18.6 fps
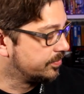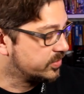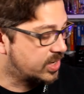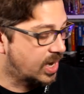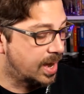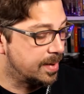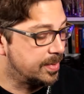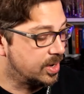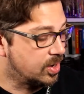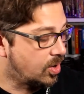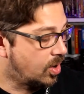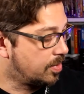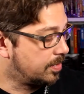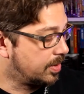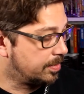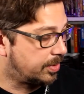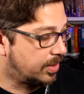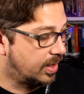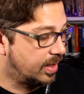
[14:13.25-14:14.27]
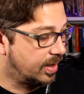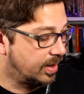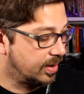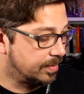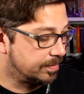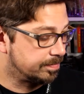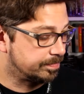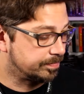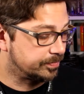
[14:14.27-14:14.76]
timing on me
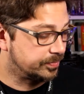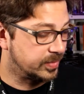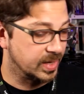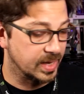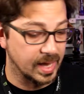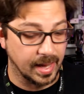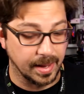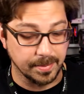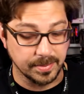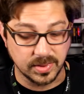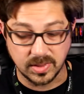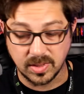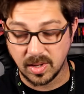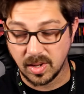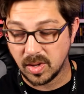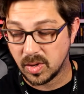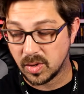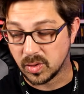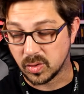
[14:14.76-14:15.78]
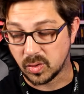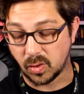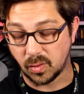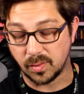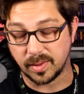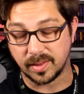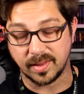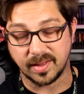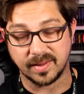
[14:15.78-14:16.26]
playing the games
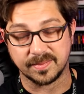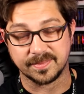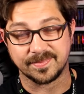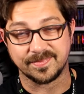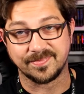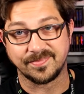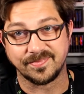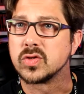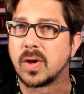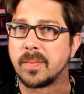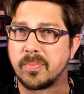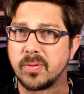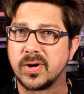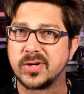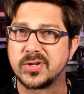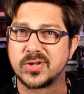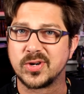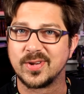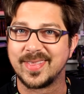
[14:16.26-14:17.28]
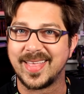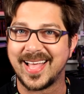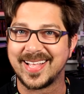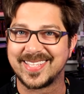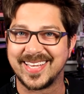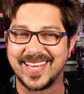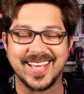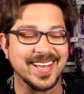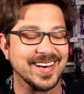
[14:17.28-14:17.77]
currently. So I'm pretty sure
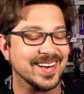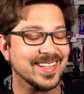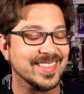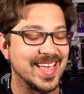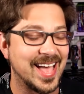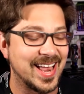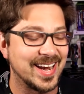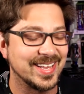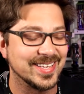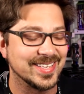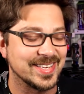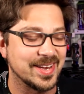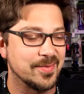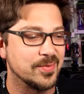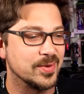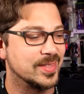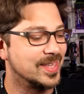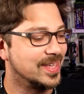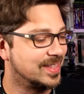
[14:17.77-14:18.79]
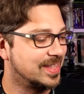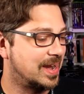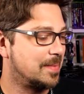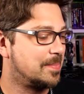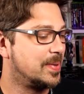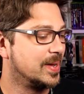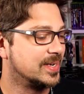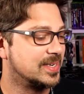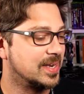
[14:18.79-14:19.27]
that's it. That is everything that
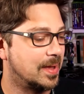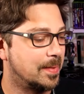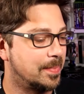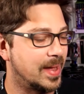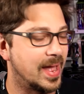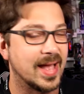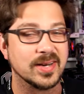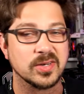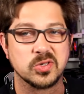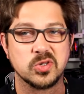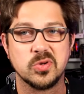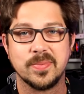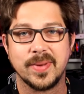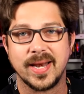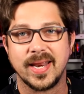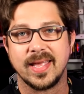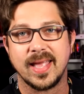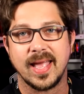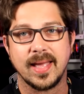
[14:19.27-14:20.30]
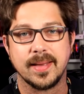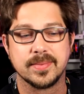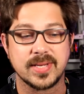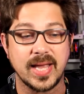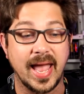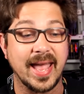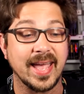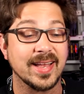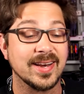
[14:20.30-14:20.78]
I picked up at Too Many Games
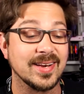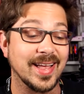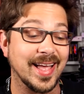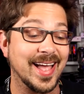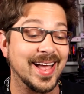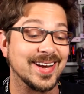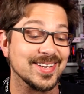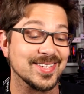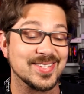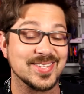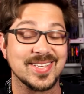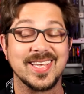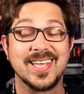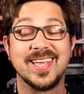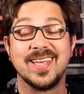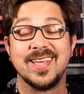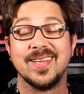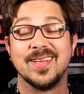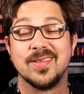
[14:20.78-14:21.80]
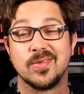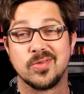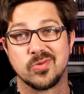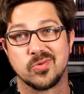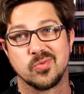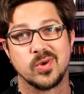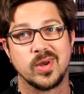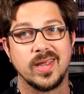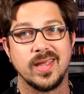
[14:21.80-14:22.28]
and at
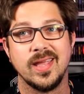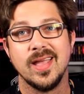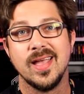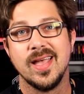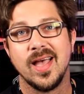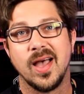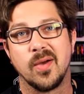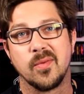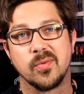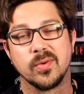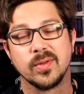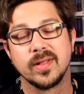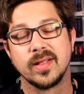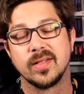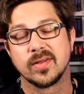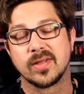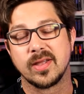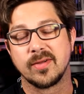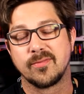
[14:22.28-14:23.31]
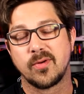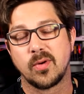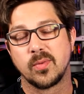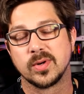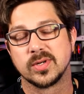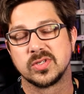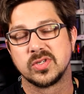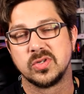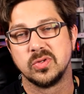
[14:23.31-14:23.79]
C3. We're really looking
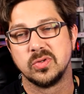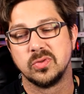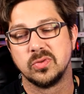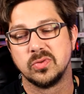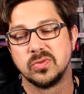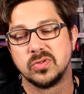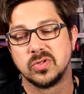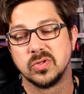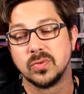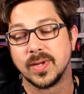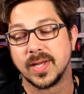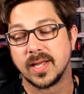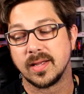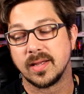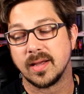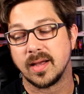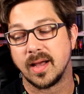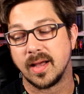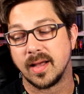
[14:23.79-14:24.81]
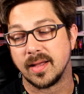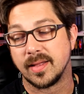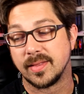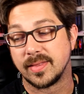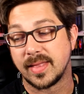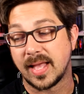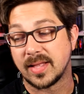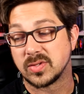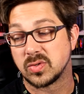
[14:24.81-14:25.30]
forward to doing
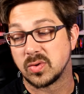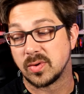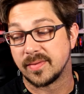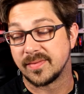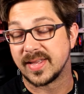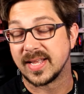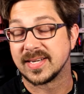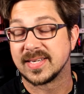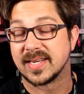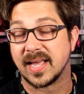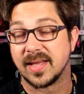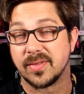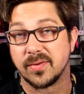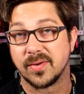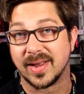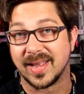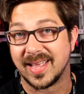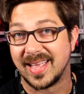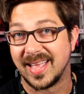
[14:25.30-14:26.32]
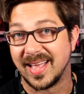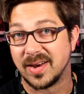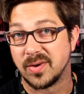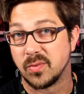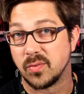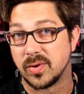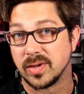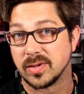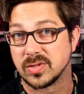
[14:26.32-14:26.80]
that sort of get-together again
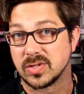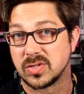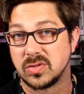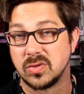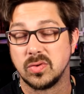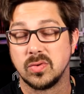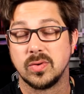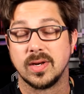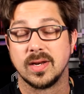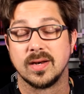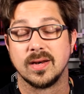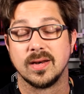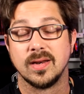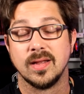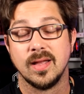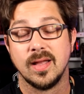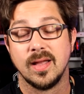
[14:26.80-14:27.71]
real soon, and